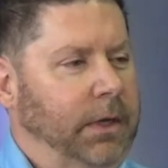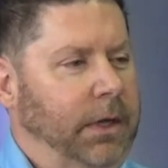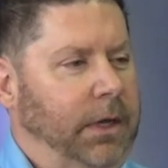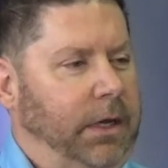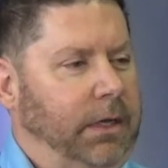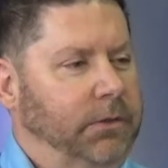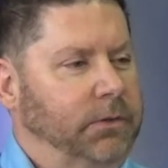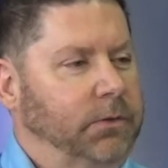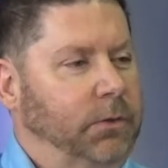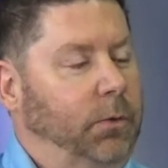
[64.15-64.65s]

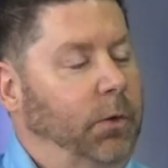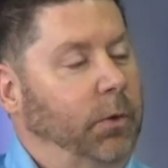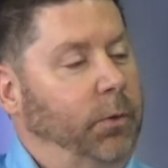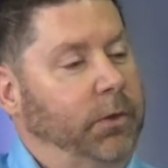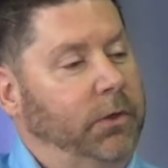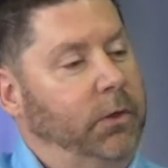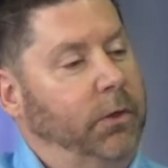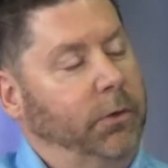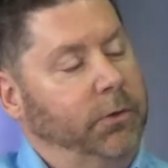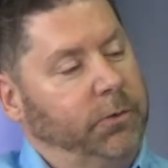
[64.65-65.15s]
And so what
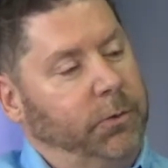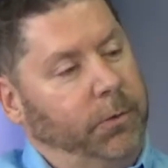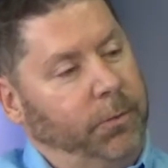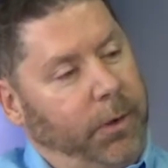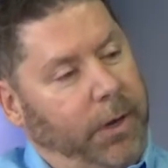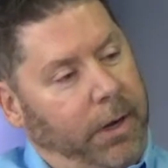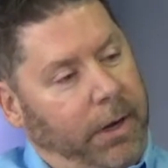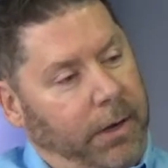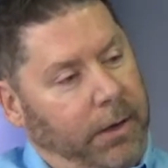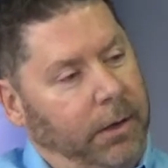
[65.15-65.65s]
we do is we
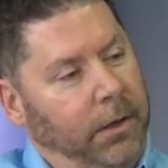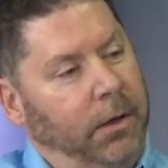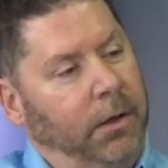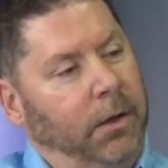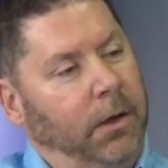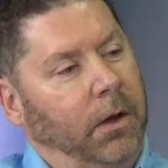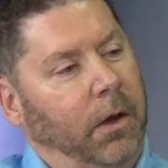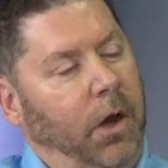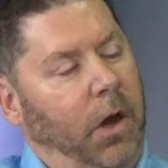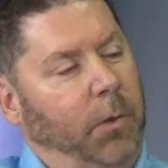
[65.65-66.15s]
buy
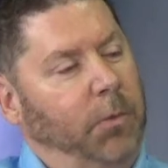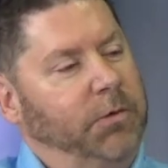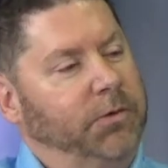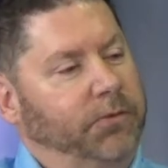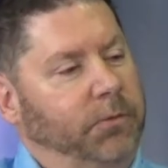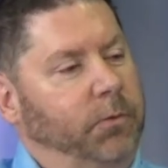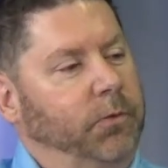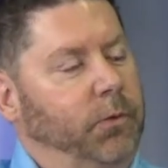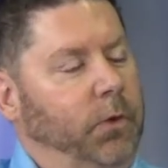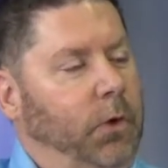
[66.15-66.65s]
almonds
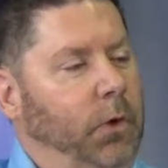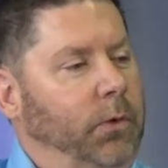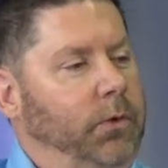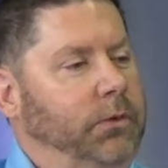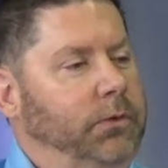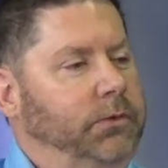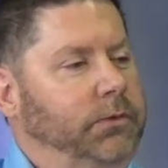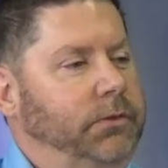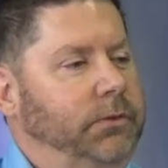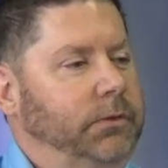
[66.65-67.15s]
from
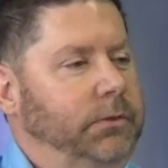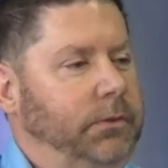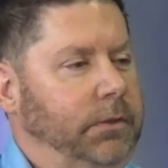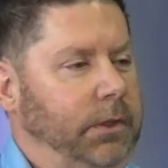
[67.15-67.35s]
growers,